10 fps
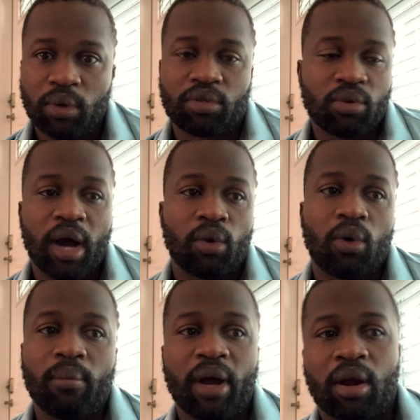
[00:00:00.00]
Throughout
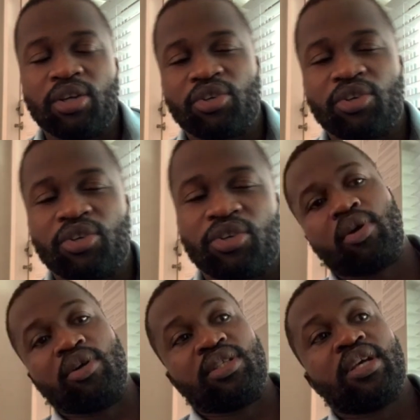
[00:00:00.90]
all my contracts,
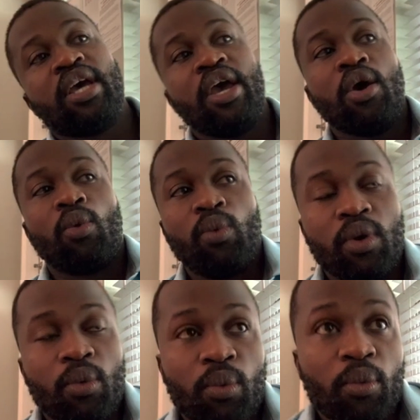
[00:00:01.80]
because
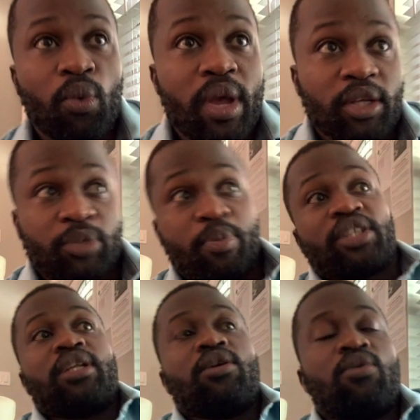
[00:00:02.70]

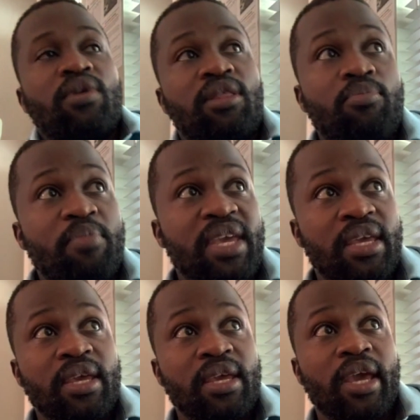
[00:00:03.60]
especially with
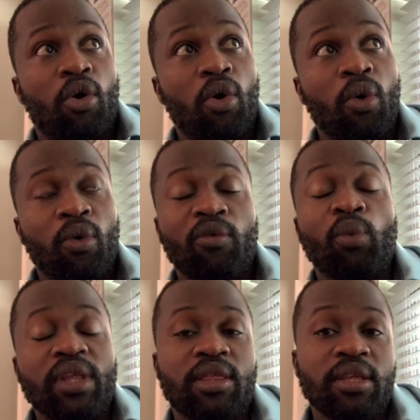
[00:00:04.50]
me or
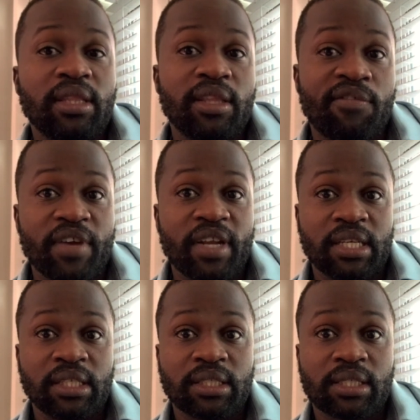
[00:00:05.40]
in the
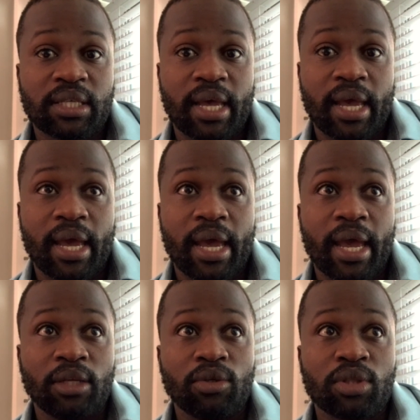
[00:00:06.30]
fitness,
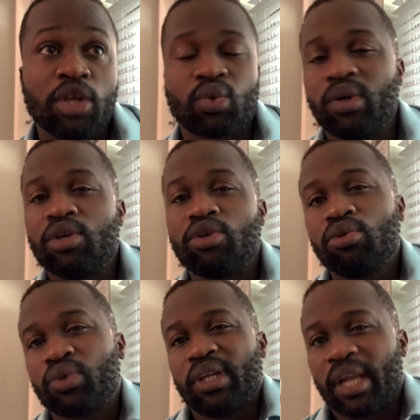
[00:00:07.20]
and there's only
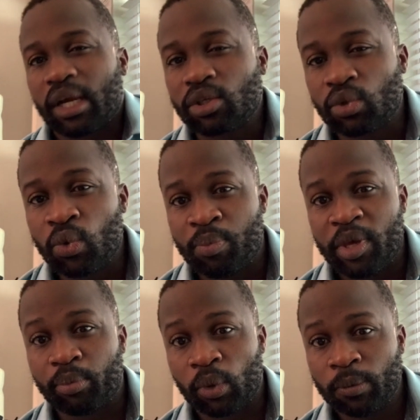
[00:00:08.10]
usually like 2
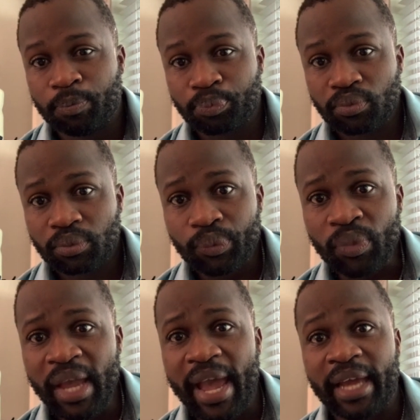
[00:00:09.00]
people,
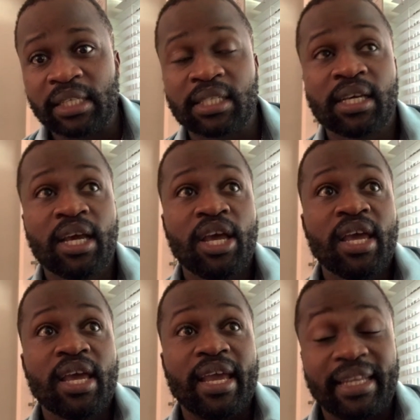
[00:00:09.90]
and
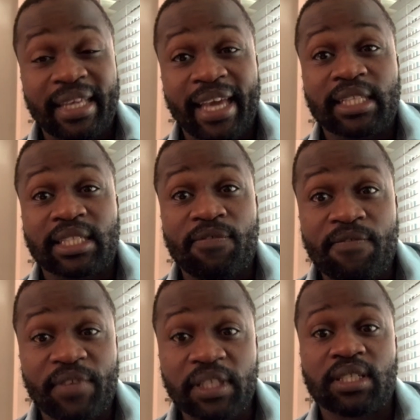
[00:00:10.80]
it gets
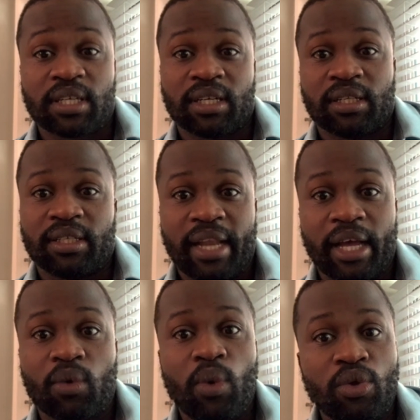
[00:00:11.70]
physical. Like
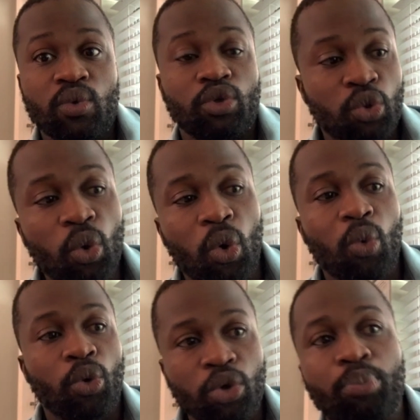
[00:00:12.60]
when you
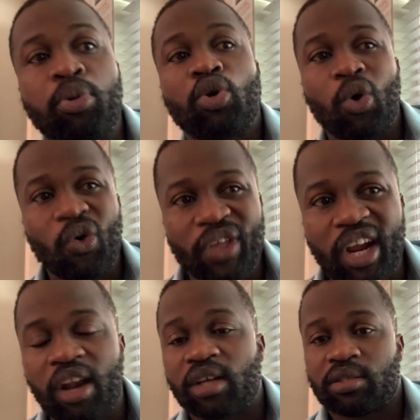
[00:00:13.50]
put all the
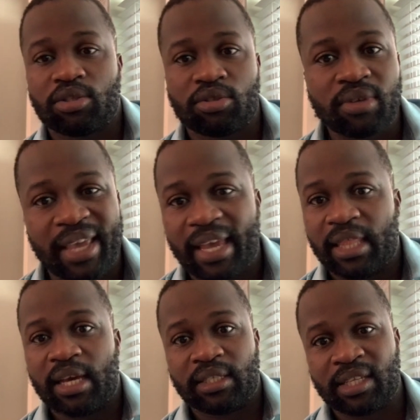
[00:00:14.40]
classes together, and